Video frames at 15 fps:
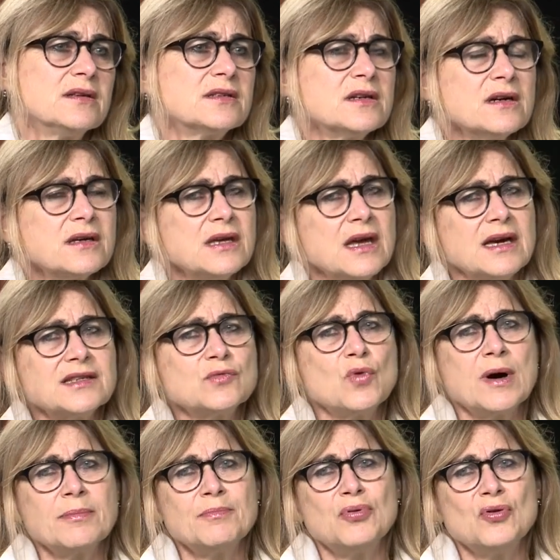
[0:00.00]
Turkey has
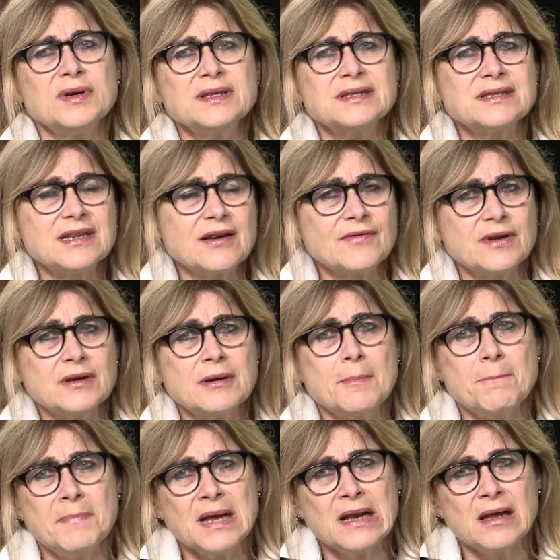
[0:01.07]

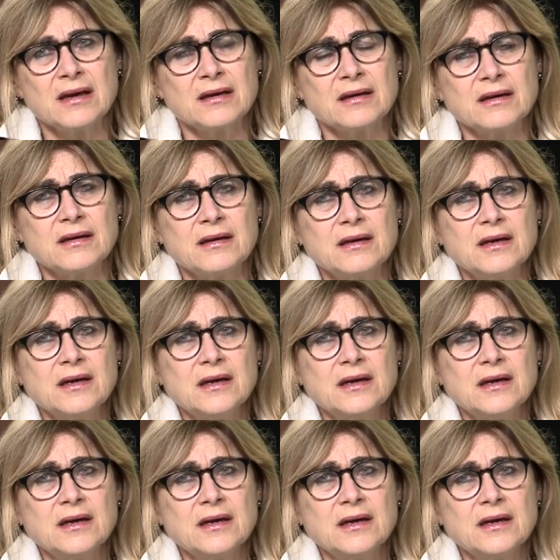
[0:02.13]
1.7 million.